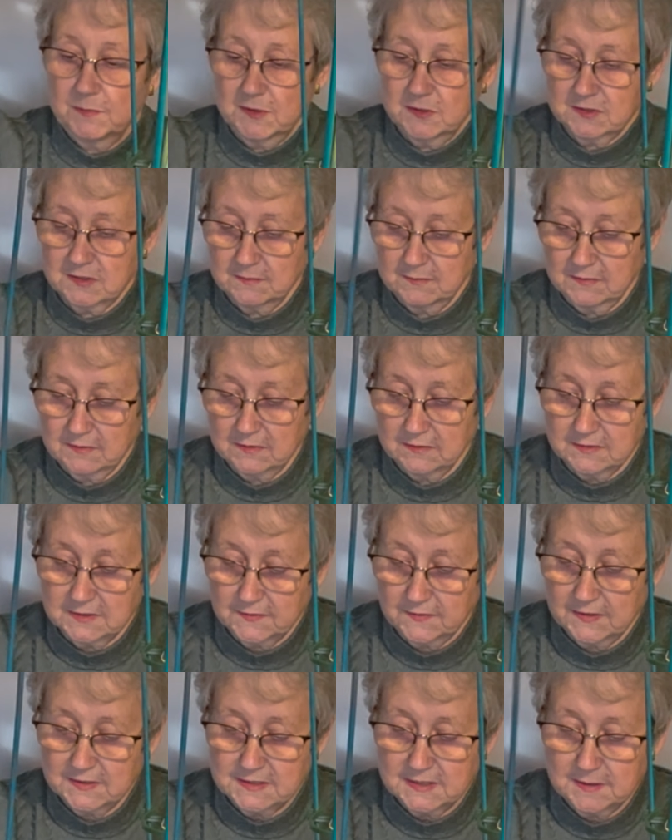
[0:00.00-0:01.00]
bottom. I'm going to,
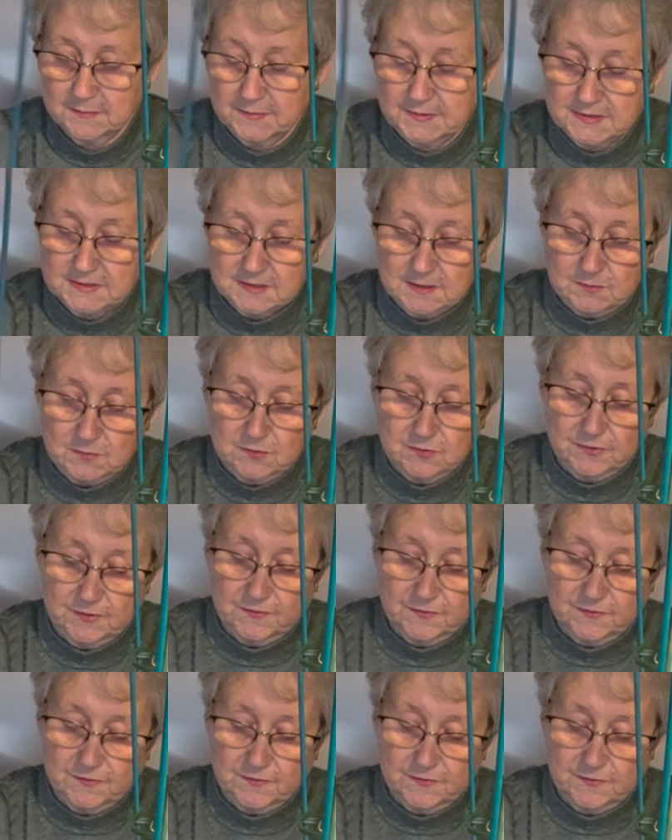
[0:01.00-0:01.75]
if I tip this up, all the